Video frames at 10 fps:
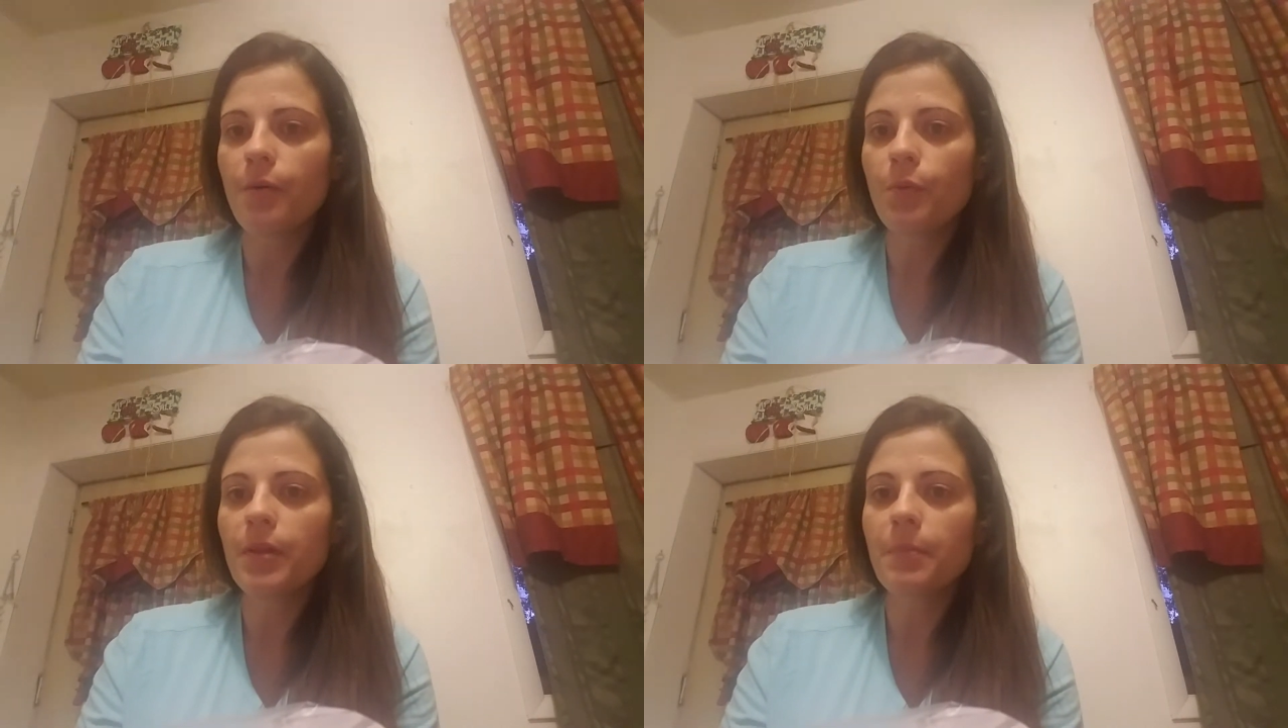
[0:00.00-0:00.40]

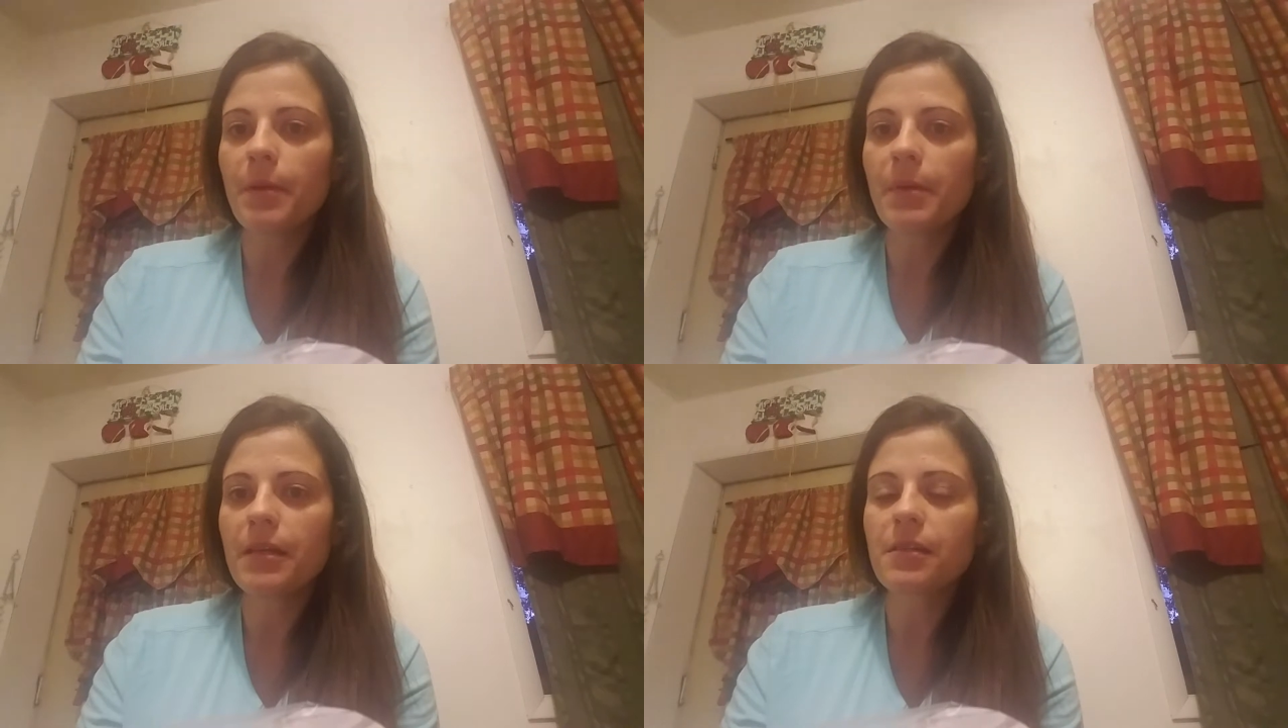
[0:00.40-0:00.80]
with me
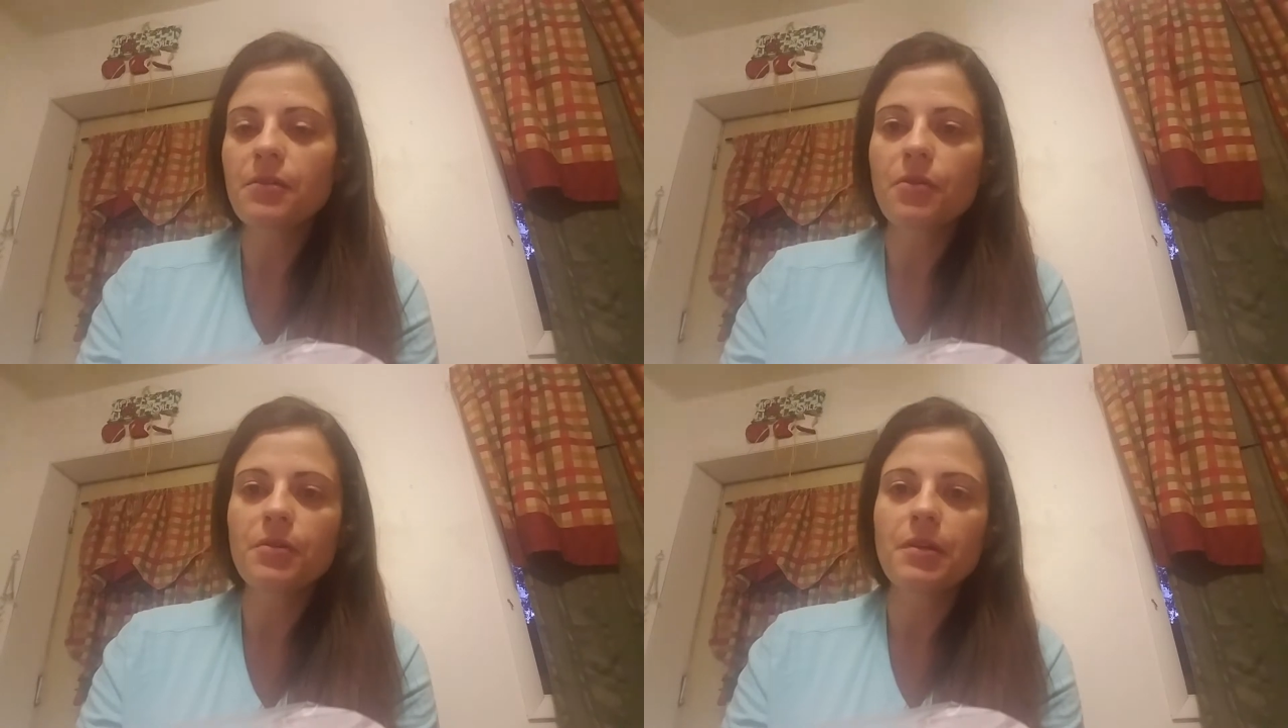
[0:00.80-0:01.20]
because it's
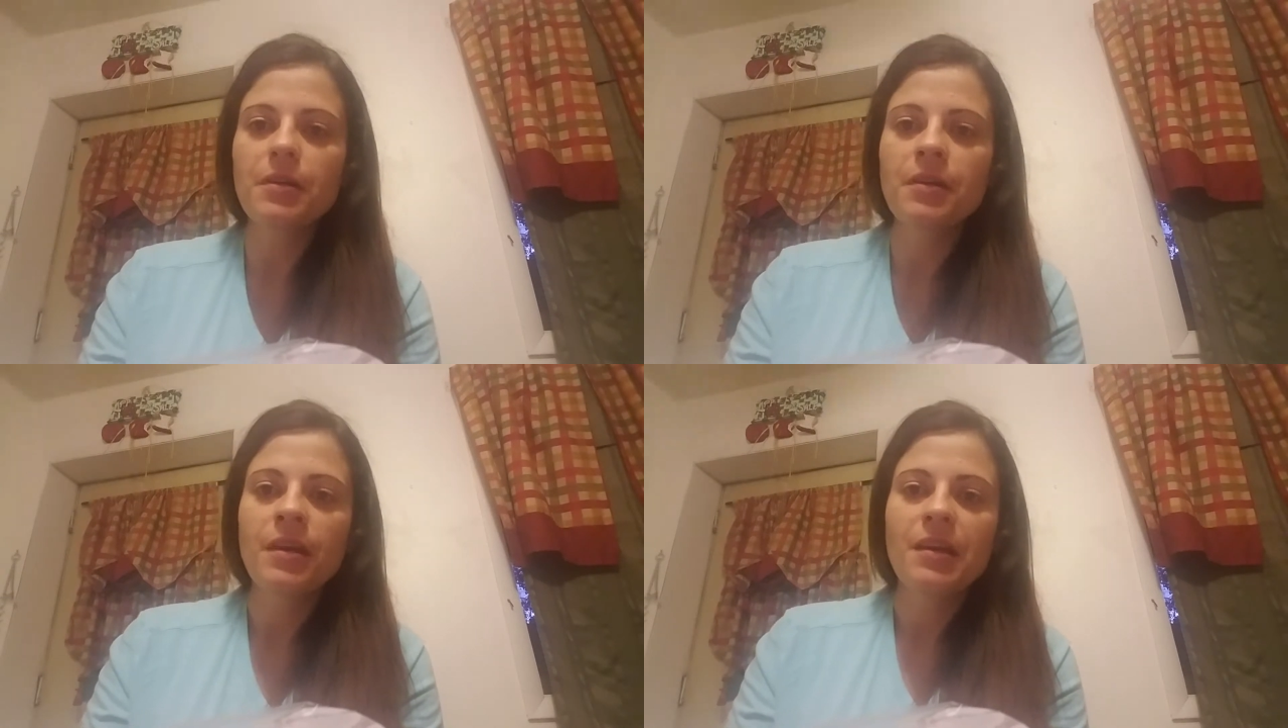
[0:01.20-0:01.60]
hard
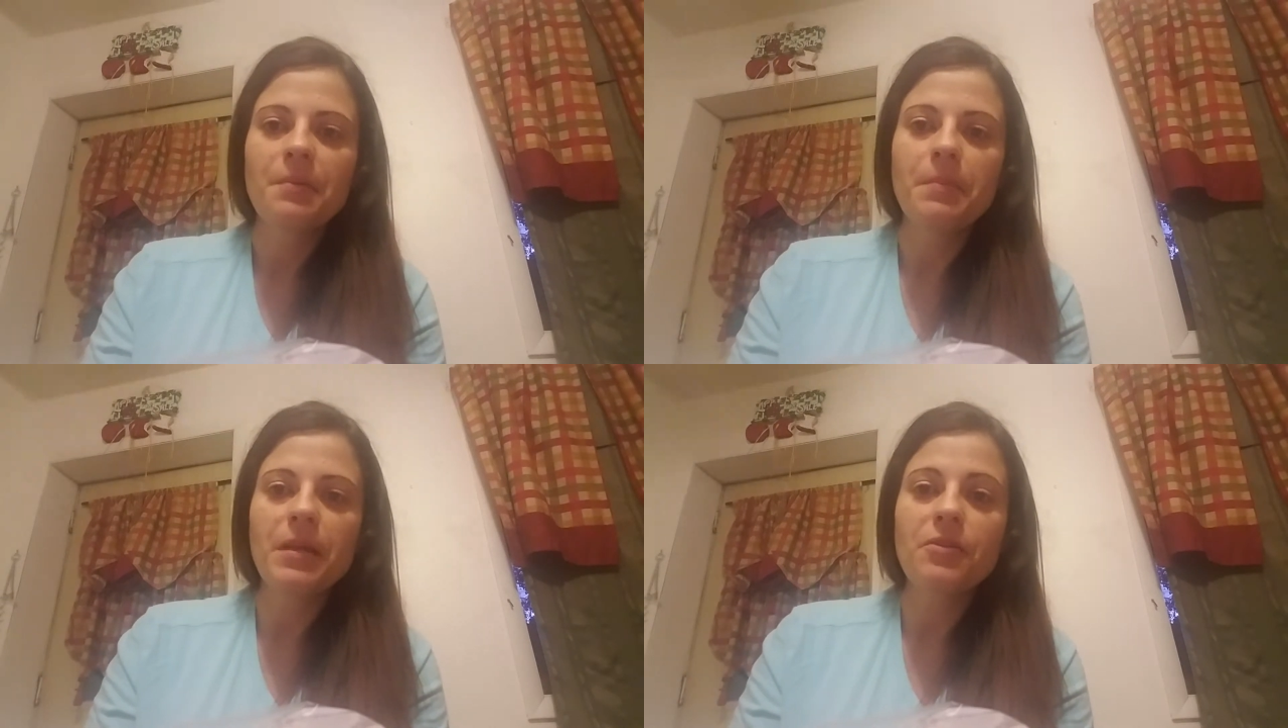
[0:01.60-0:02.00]
to
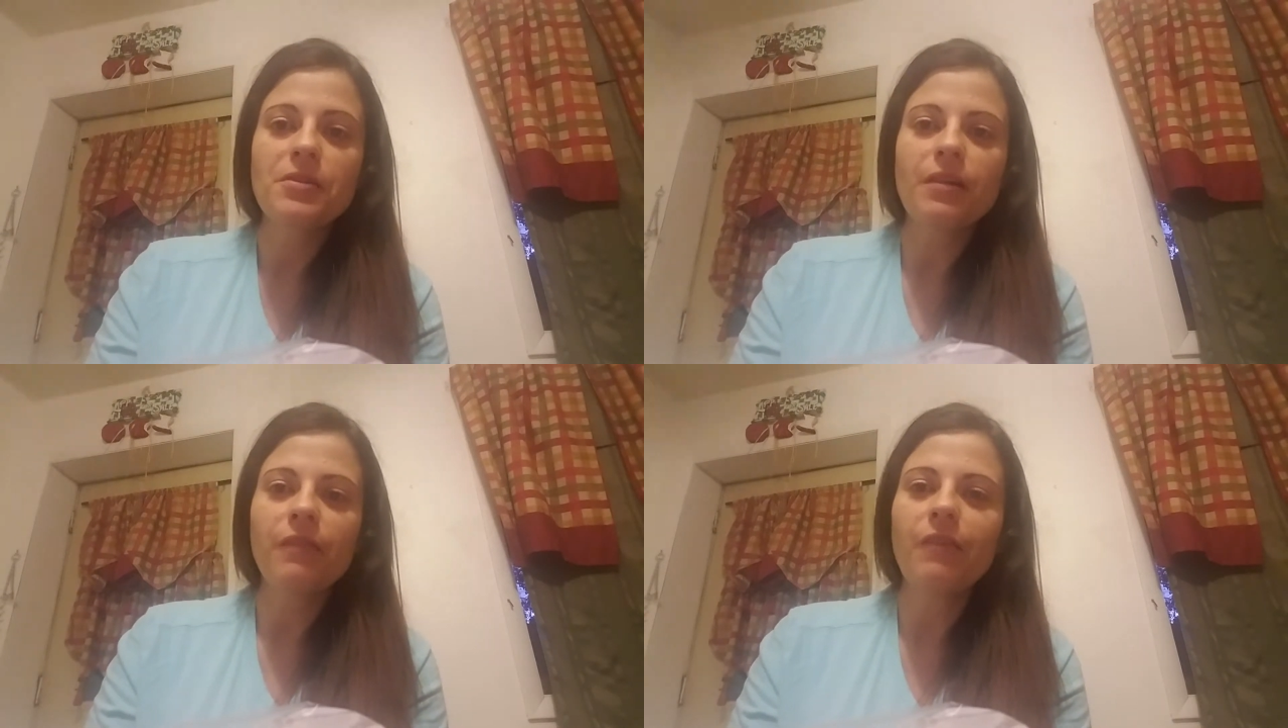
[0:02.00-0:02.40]
beat yourself